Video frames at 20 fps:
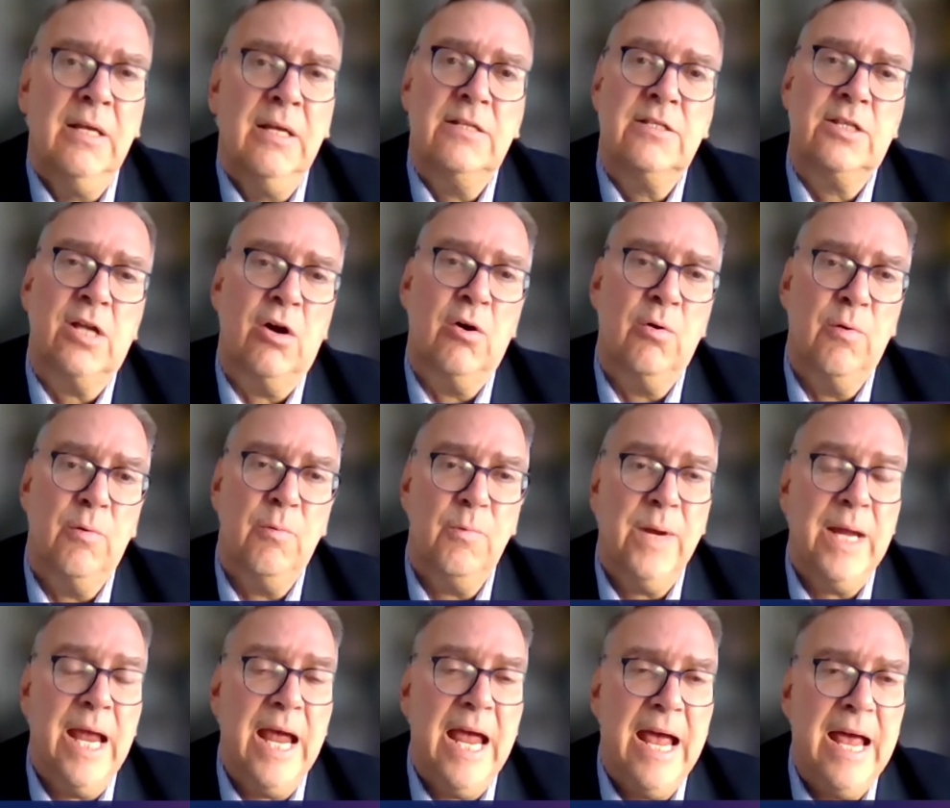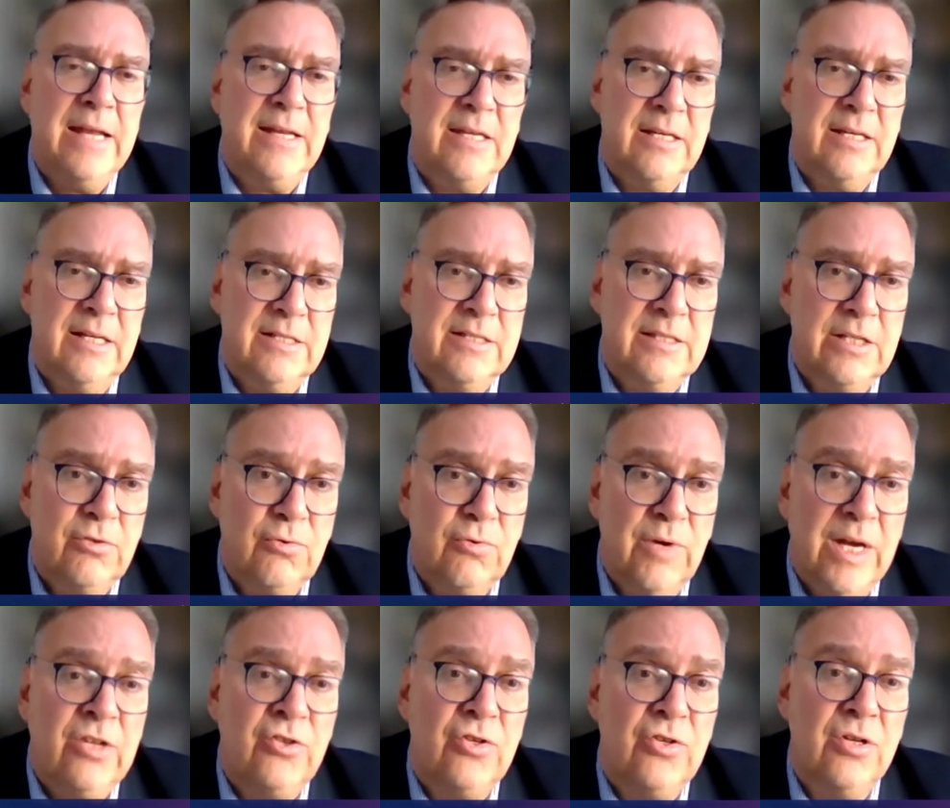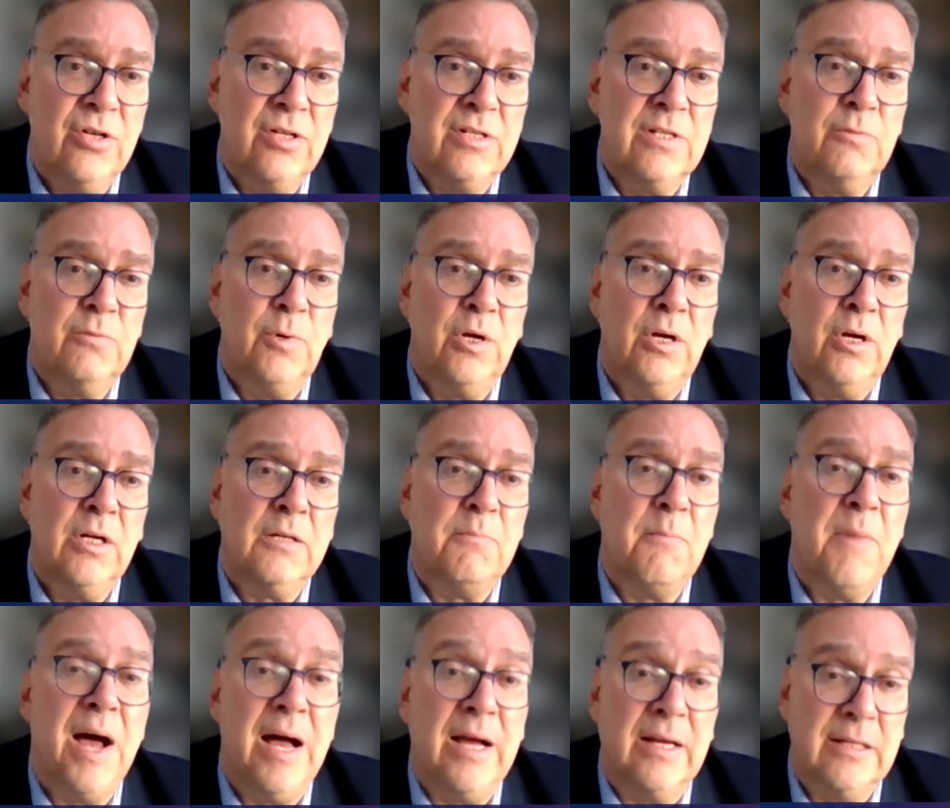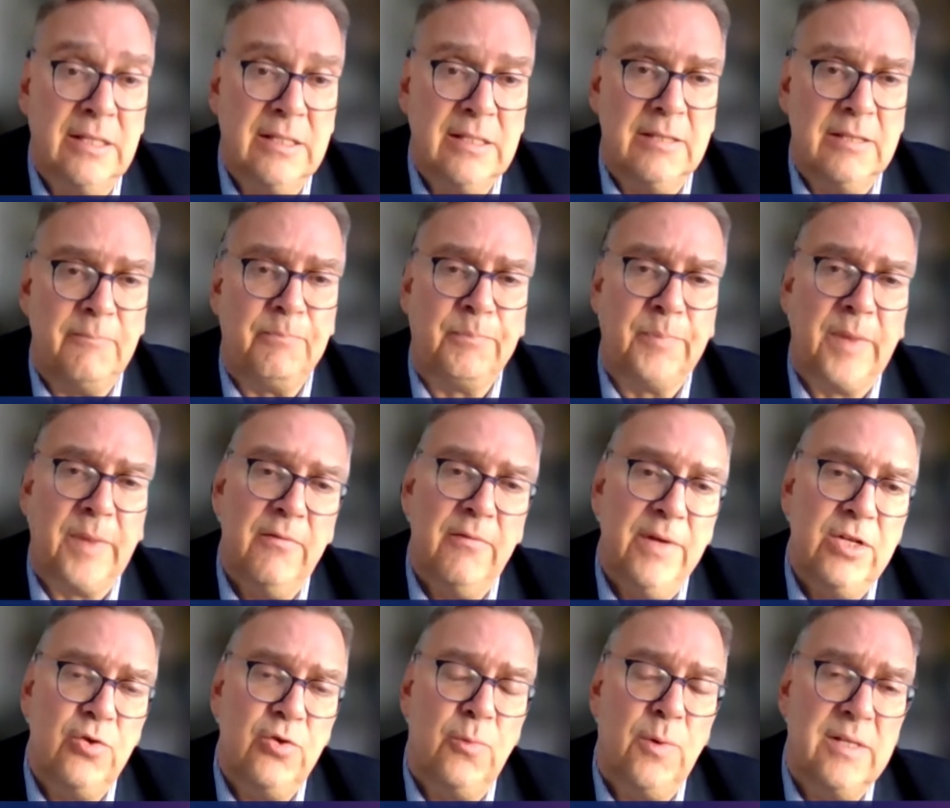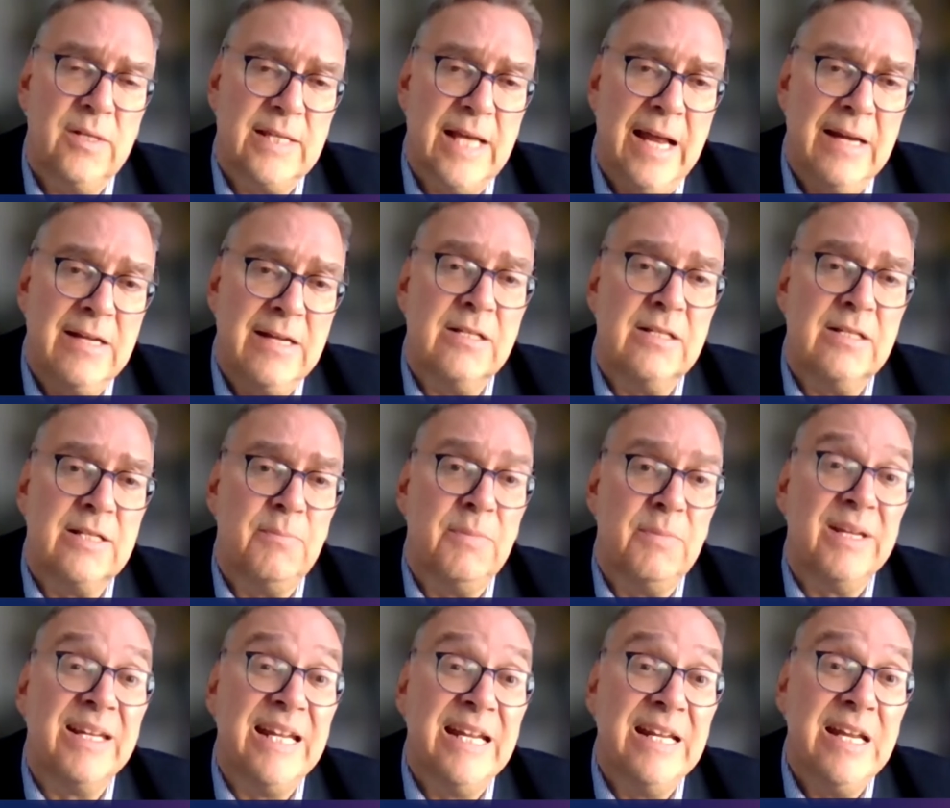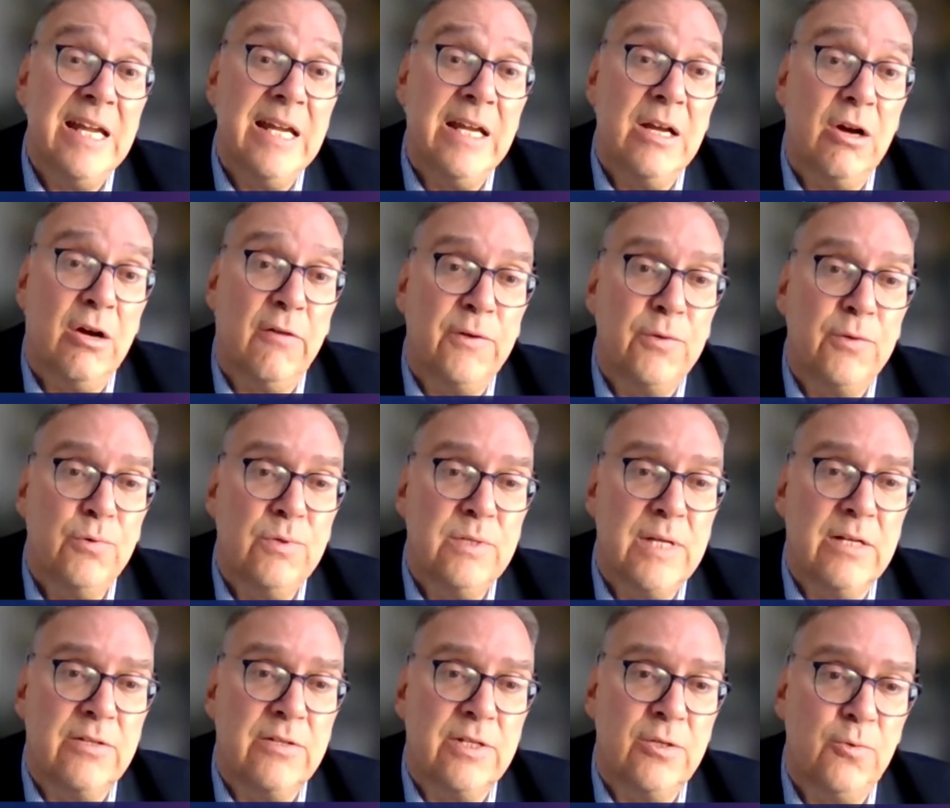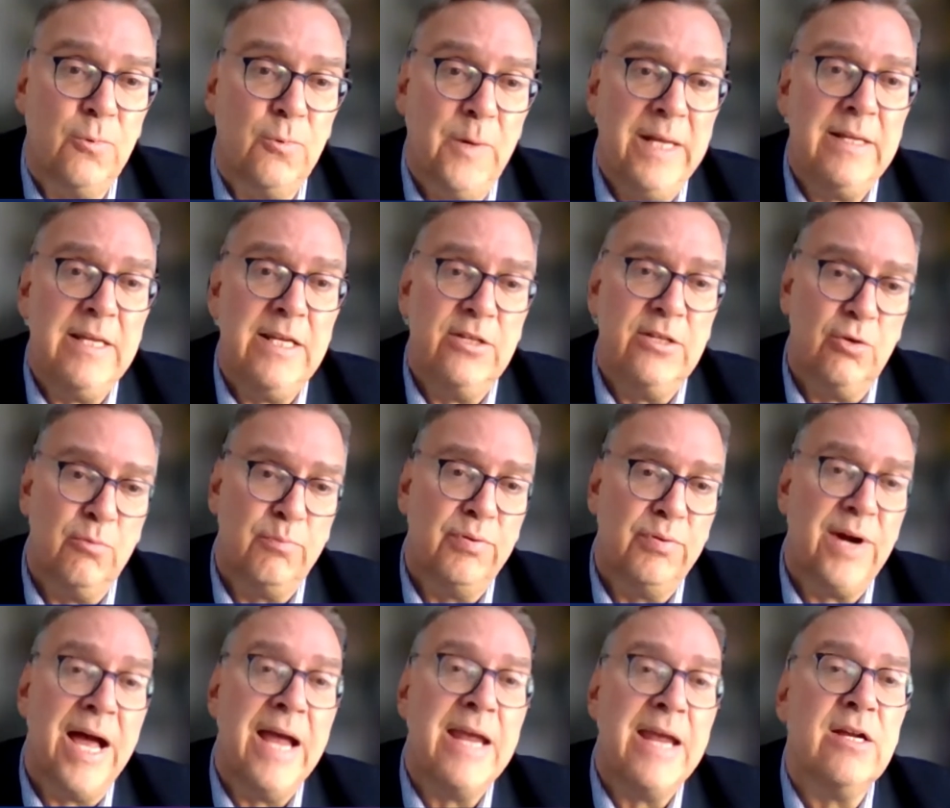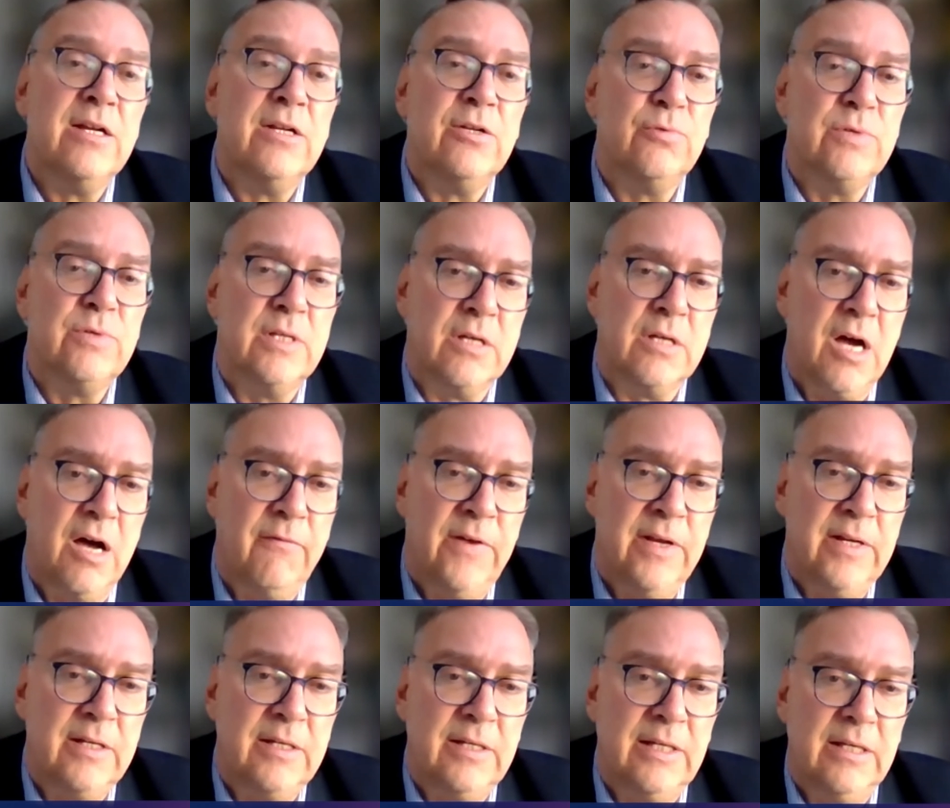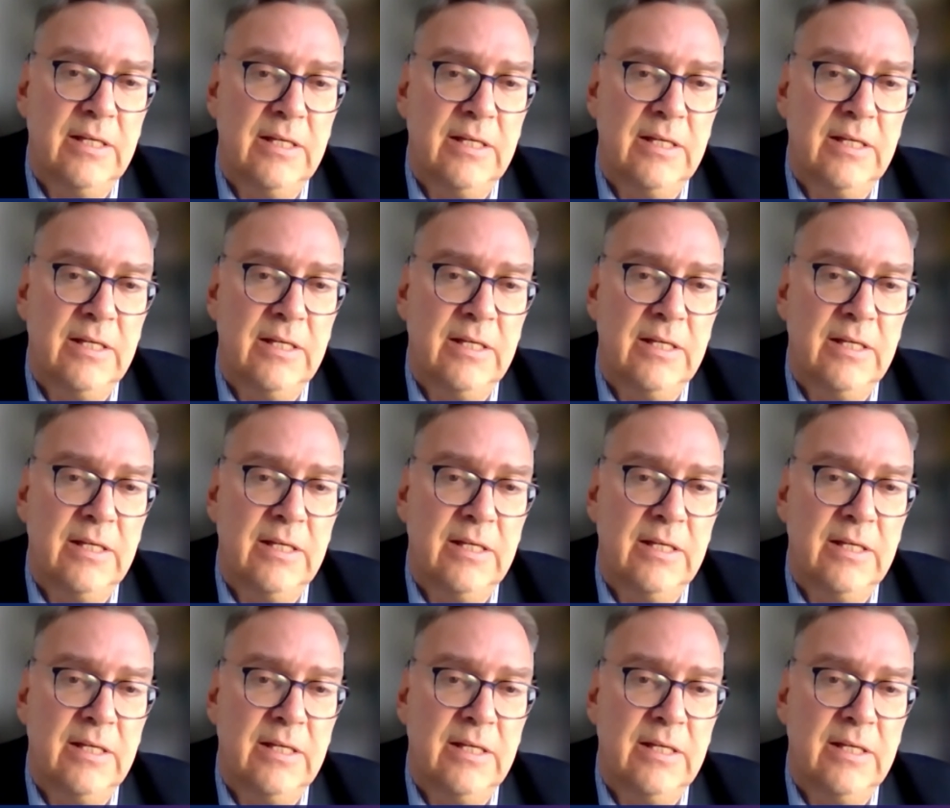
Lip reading: So we had a situation on the world market which was until the beginning of 2020, so prior to the COVID,